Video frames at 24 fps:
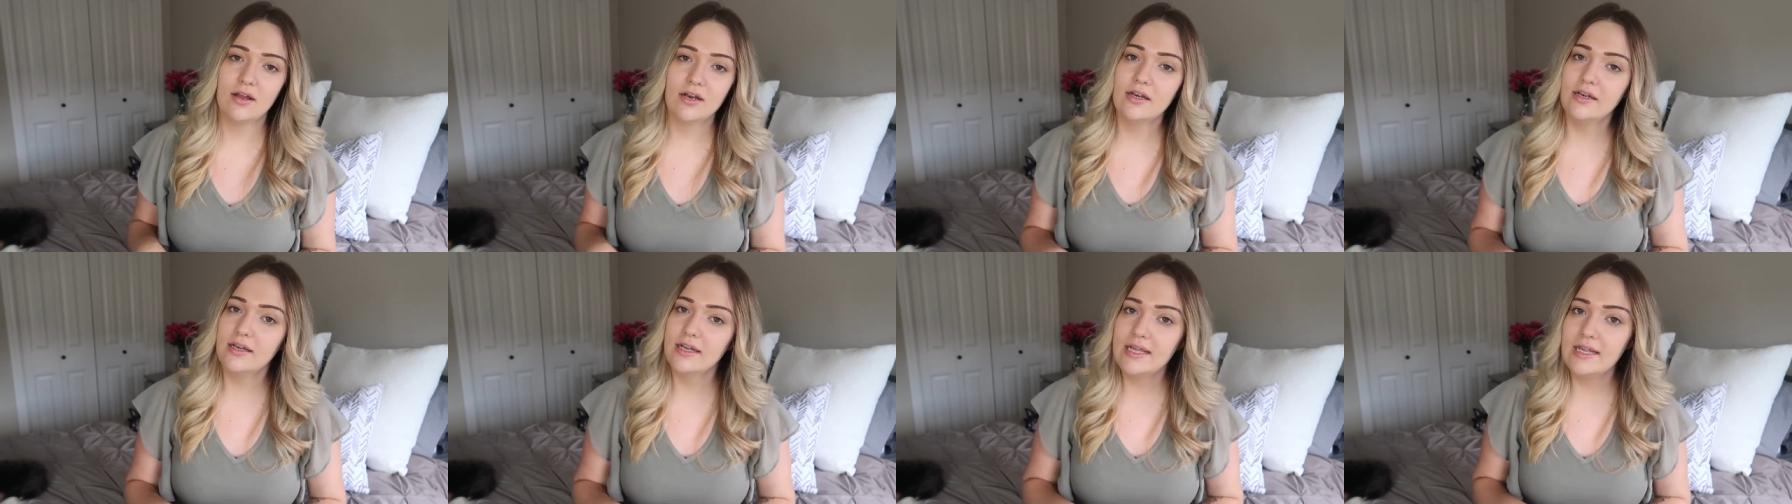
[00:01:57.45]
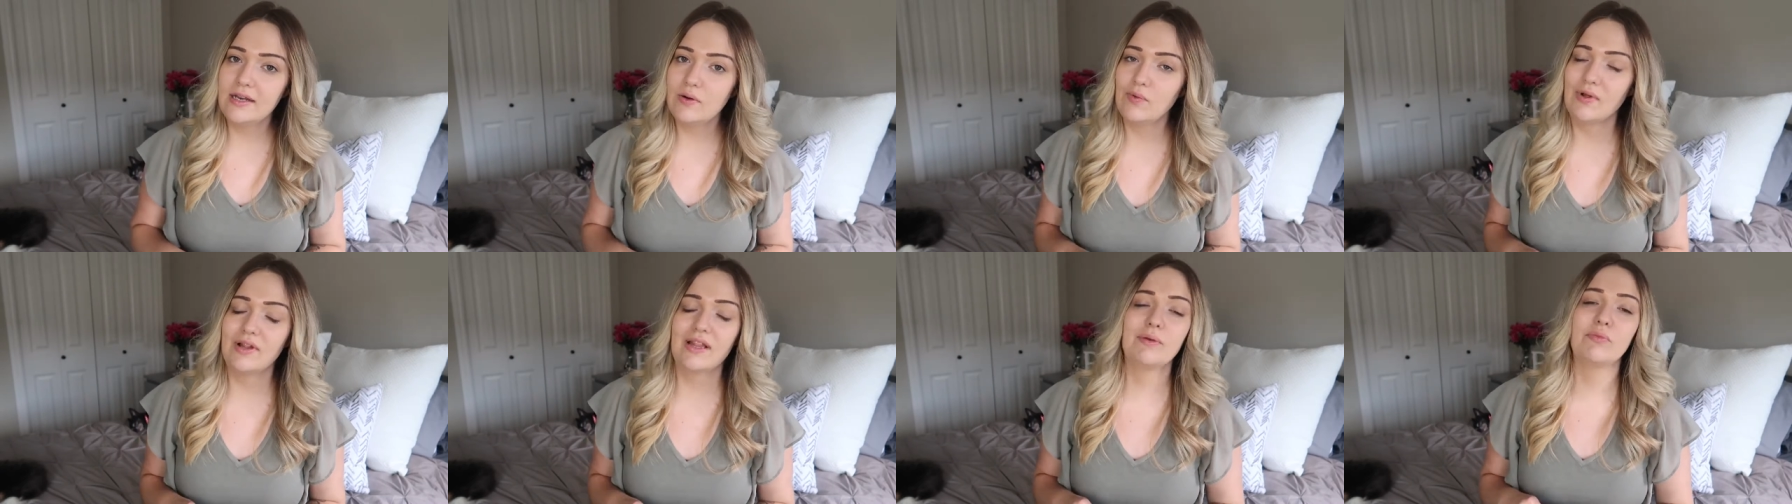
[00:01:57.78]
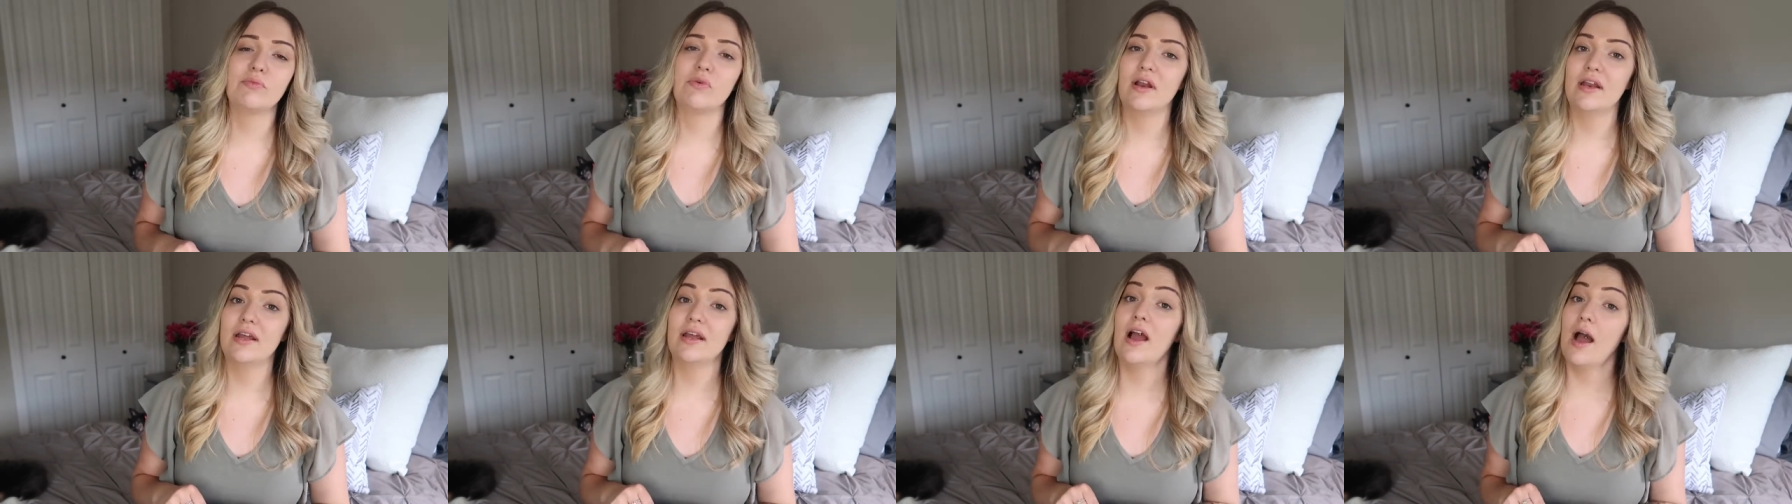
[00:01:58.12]
going to need while I'm
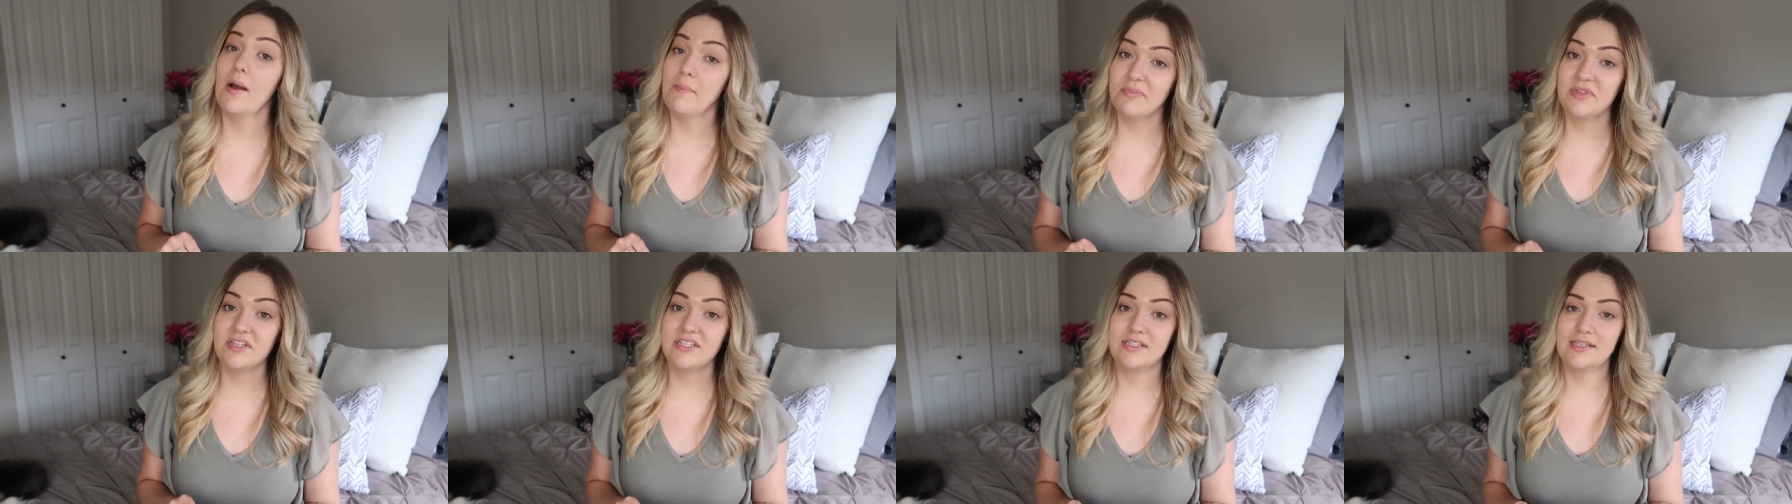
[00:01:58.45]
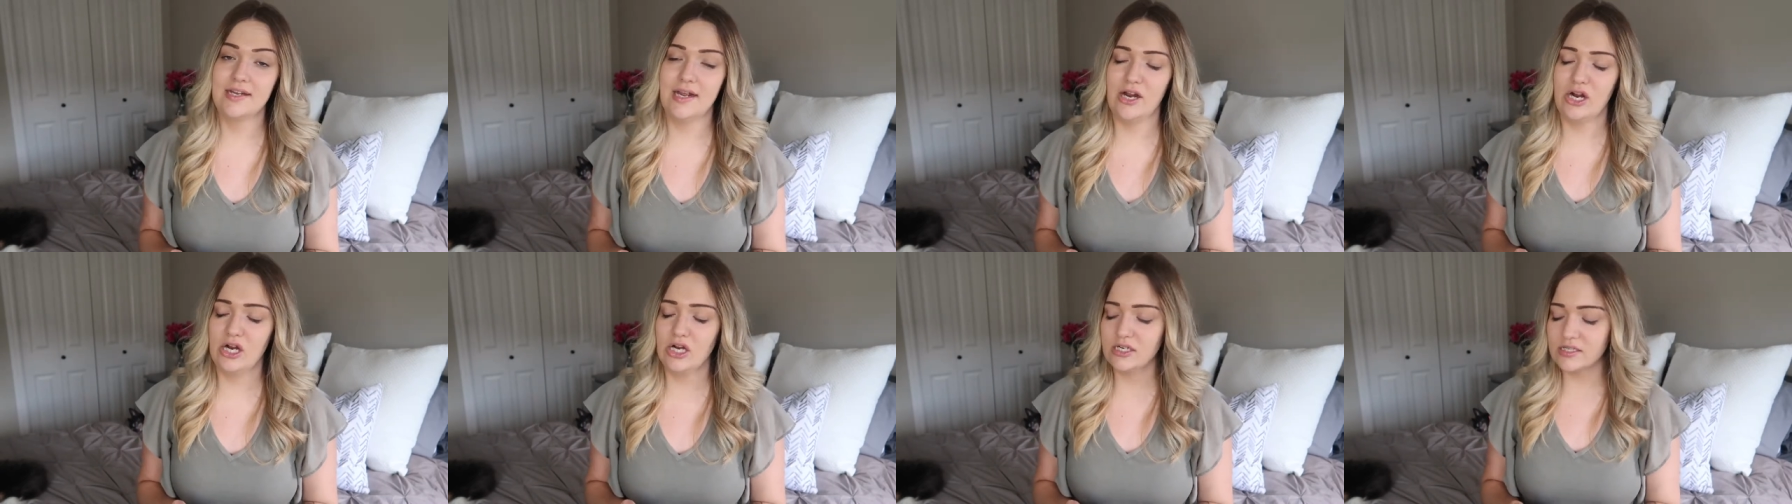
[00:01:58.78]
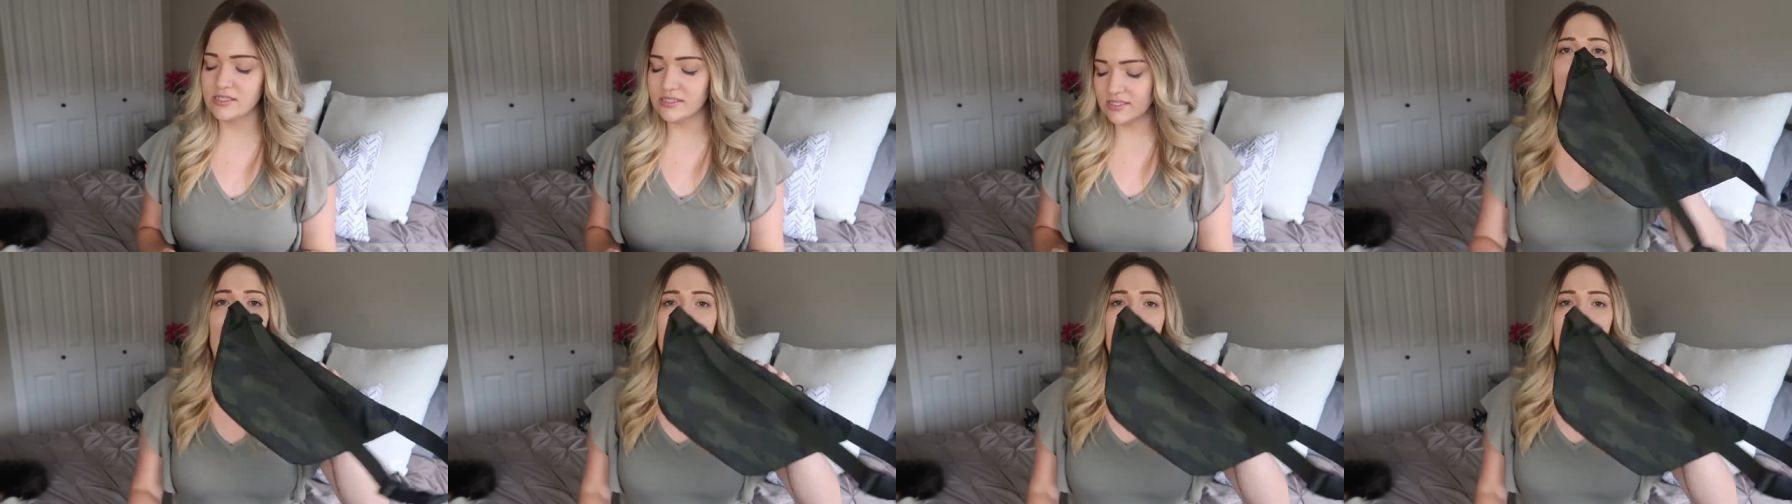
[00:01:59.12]
running up the stairs.